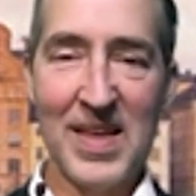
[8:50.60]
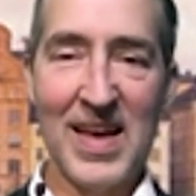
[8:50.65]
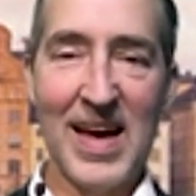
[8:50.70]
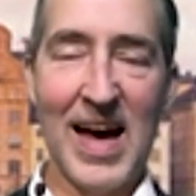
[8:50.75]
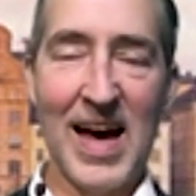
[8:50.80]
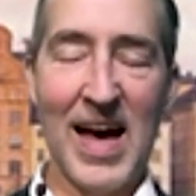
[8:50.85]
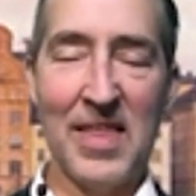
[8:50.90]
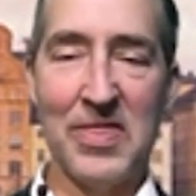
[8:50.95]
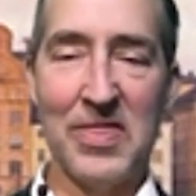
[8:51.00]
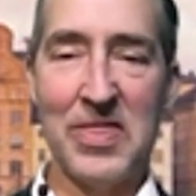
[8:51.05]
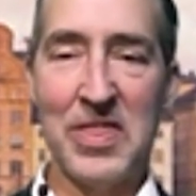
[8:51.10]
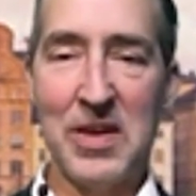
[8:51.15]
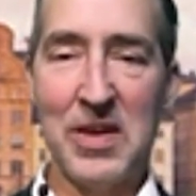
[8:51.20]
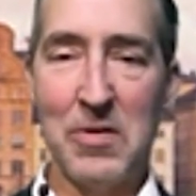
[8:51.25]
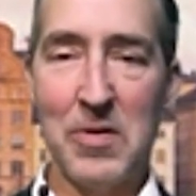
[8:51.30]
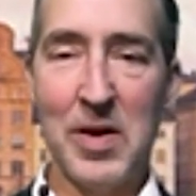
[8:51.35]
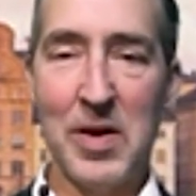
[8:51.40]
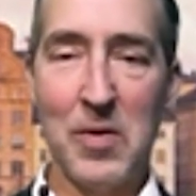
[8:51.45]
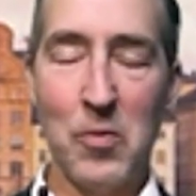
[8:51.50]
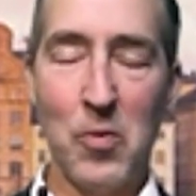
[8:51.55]
and
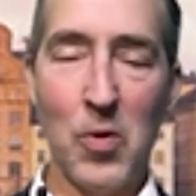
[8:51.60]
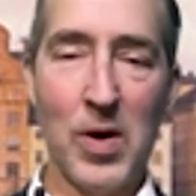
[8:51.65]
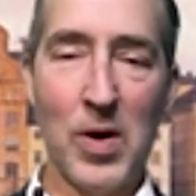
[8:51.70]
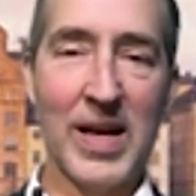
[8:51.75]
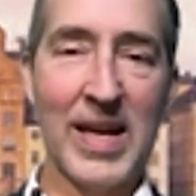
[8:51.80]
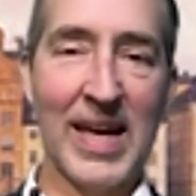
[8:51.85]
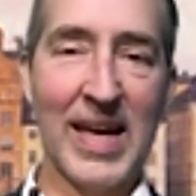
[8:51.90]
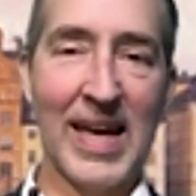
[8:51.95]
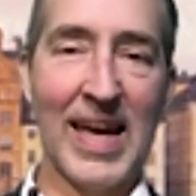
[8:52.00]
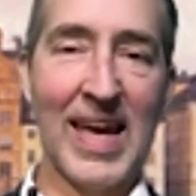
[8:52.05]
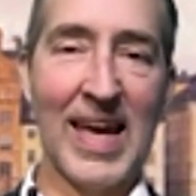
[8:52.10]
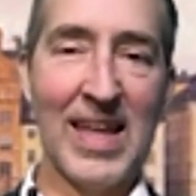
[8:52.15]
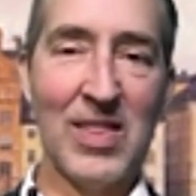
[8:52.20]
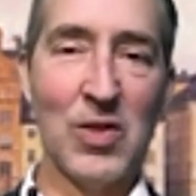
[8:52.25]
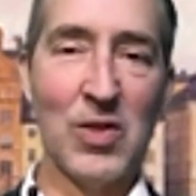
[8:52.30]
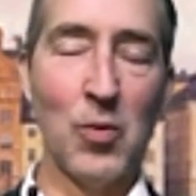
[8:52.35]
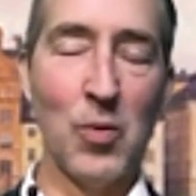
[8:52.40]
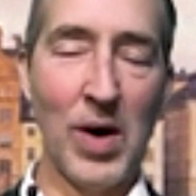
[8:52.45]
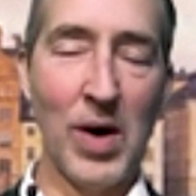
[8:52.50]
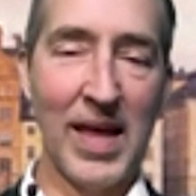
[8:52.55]
theory working in
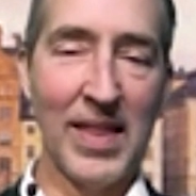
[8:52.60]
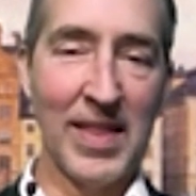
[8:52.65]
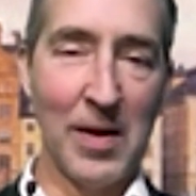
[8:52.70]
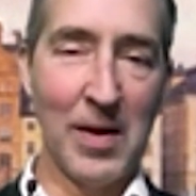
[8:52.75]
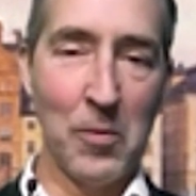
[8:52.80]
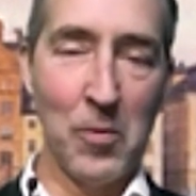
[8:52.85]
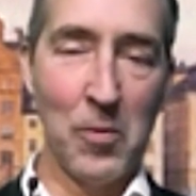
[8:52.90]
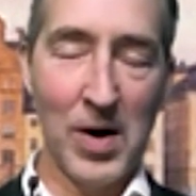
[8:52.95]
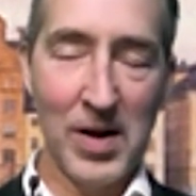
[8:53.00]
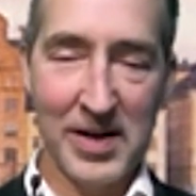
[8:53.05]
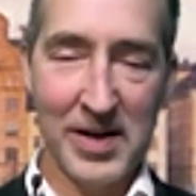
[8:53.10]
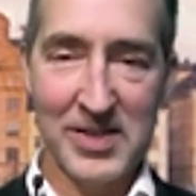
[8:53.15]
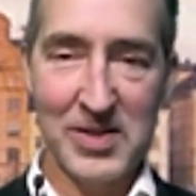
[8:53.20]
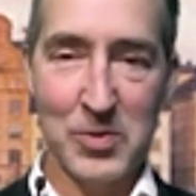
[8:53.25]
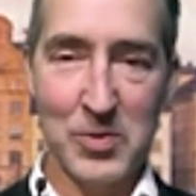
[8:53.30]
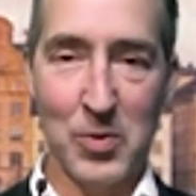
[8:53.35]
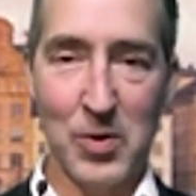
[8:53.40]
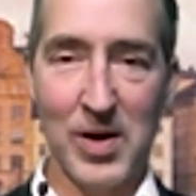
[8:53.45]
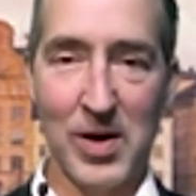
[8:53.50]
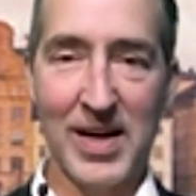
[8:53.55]
the way they want it to
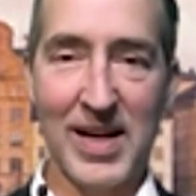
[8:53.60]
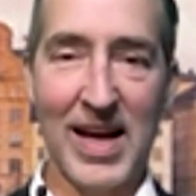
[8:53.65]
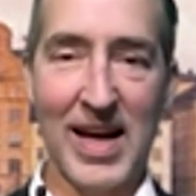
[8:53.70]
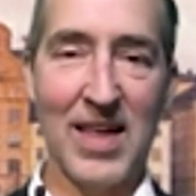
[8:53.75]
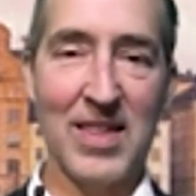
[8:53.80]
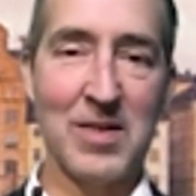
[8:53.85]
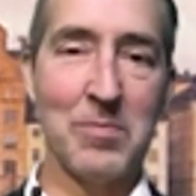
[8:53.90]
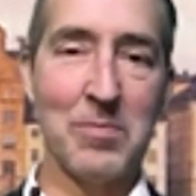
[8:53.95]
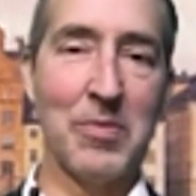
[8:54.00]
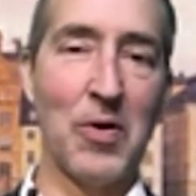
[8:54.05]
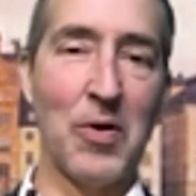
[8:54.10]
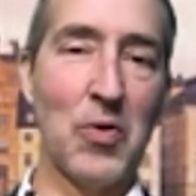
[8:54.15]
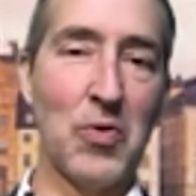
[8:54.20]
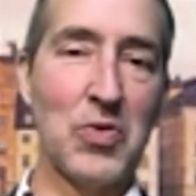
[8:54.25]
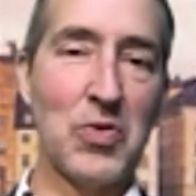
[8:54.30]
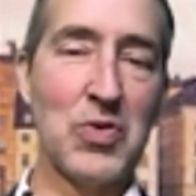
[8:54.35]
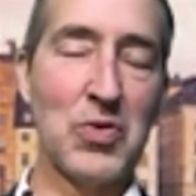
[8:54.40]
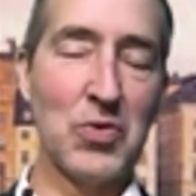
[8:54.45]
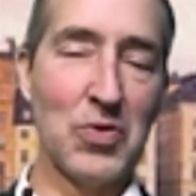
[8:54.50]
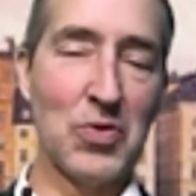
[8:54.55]
work as
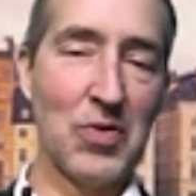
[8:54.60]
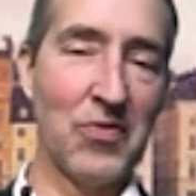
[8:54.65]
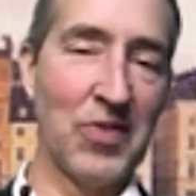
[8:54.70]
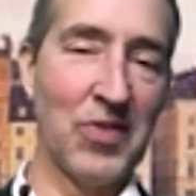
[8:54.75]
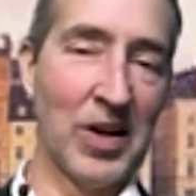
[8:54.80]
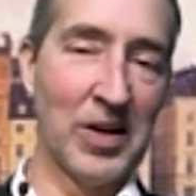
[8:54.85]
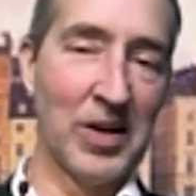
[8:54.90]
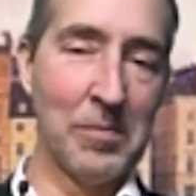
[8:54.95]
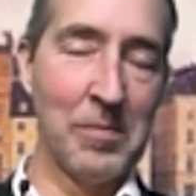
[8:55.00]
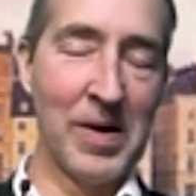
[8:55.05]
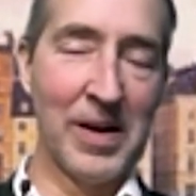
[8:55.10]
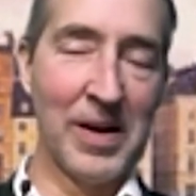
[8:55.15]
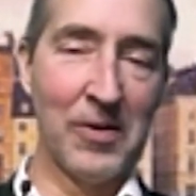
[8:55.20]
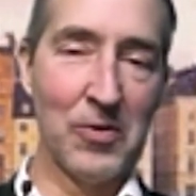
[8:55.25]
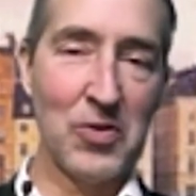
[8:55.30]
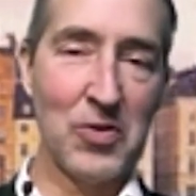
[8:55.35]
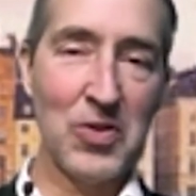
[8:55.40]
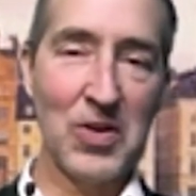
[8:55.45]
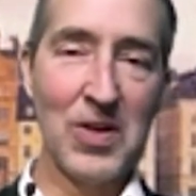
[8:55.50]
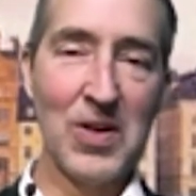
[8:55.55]
opposed to the
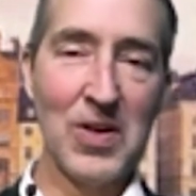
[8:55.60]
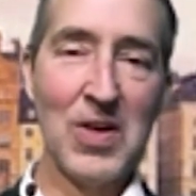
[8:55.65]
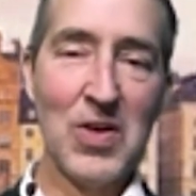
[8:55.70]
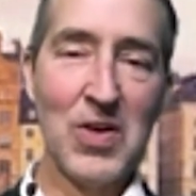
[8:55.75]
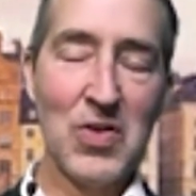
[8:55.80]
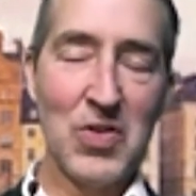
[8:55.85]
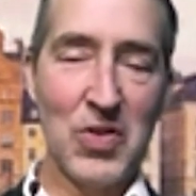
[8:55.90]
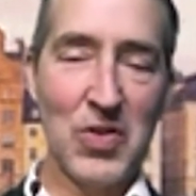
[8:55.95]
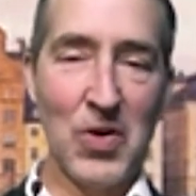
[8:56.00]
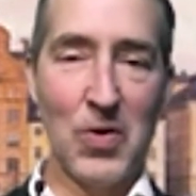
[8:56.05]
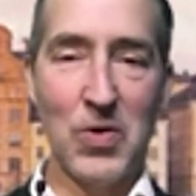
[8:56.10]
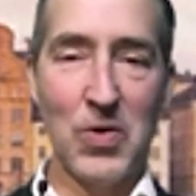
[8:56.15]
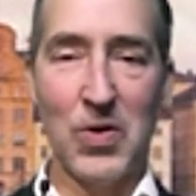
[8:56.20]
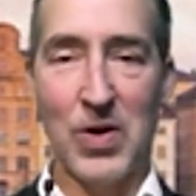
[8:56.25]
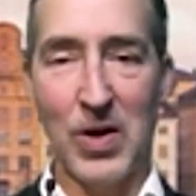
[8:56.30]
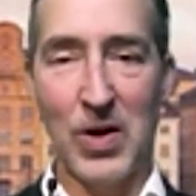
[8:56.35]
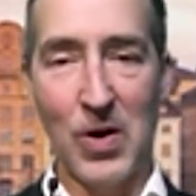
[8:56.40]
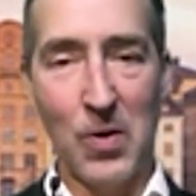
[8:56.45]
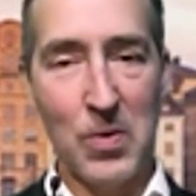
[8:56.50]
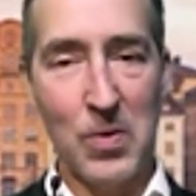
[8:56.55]
fundamentals. So you
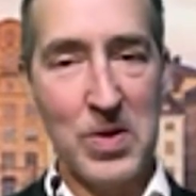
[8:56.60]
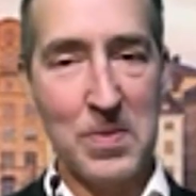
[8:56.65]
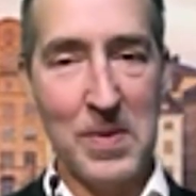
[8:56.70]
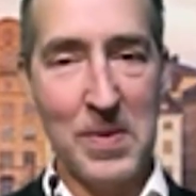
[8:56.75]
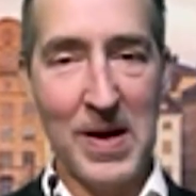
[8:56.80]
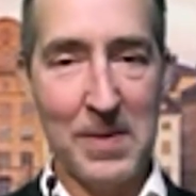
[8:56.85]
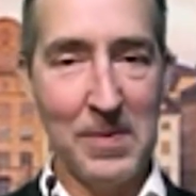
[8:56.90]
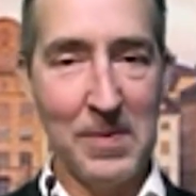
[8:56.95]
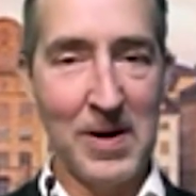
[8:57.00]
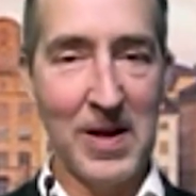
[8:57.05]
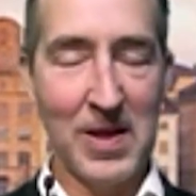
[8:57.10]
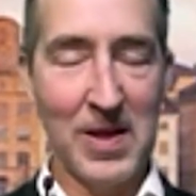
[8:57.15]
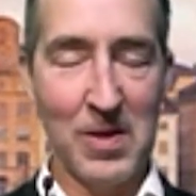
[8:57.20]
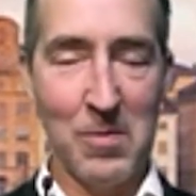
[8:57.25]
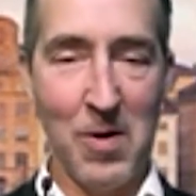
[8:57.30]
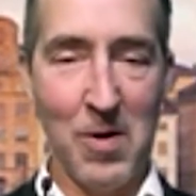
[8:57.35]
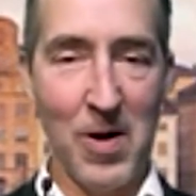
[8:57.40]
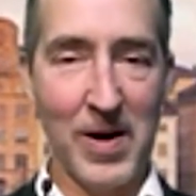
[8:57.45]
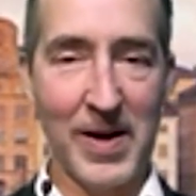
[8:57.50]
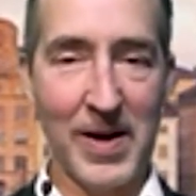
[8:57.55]
can always make money in the
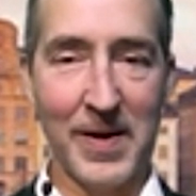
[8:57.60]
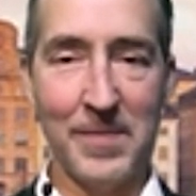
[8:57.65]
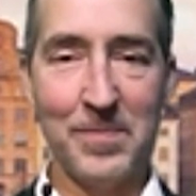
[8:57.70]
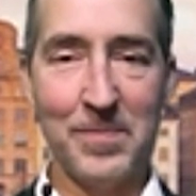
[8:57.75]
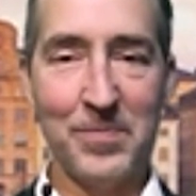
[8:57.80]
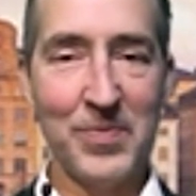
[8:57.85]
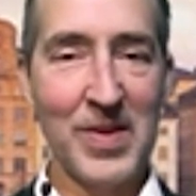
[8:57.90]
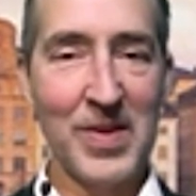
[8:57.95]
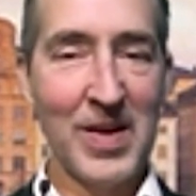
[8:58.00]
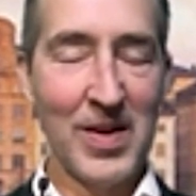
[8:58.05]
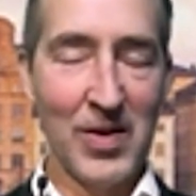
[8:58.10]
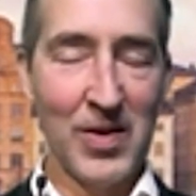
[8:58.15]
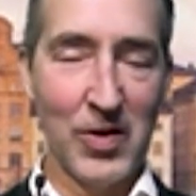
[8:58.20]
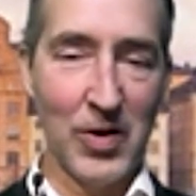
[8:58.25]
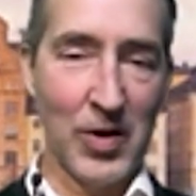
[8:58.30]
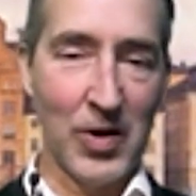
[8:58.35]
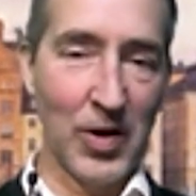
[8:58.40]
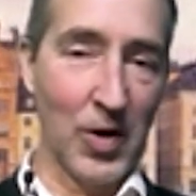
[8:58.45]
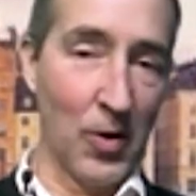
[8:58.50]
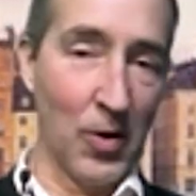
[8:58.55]
market. You
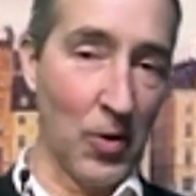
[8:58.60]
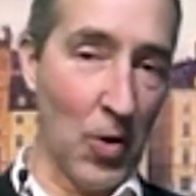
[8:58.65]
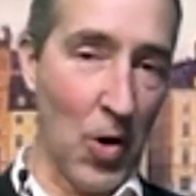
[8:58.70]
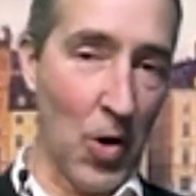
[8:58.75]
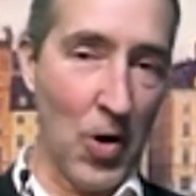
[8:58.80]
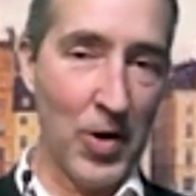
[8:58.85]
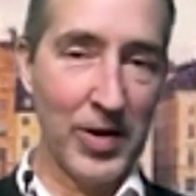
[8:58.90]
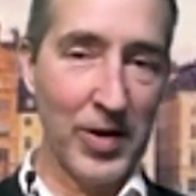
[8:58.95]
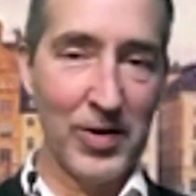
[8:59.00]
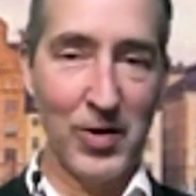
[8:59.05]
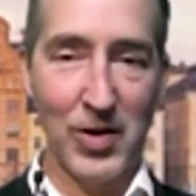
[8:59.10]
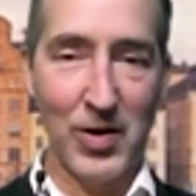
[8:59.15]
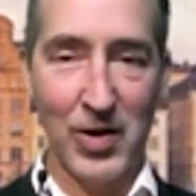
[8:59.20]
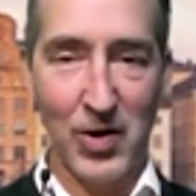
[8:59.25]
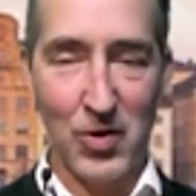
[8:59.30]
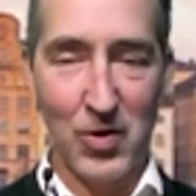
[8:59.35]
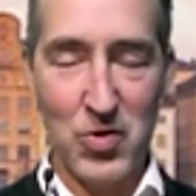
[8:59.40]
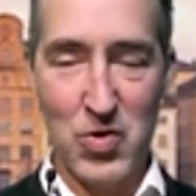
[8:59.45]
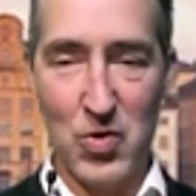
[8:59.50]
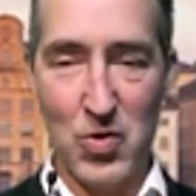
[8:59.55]
can go long, you can
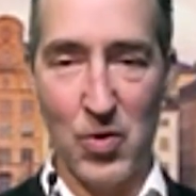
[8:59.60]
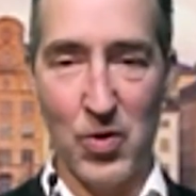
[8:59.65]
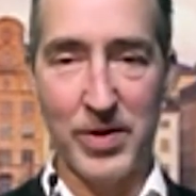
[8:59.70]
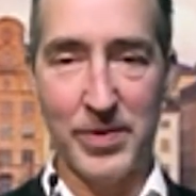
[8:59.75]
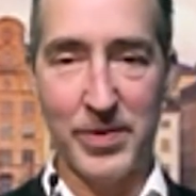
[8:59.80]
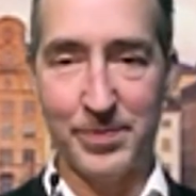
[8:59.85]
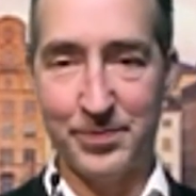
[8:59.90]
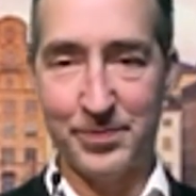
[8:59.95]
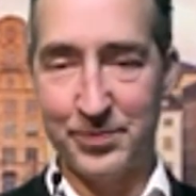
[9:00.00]
go short.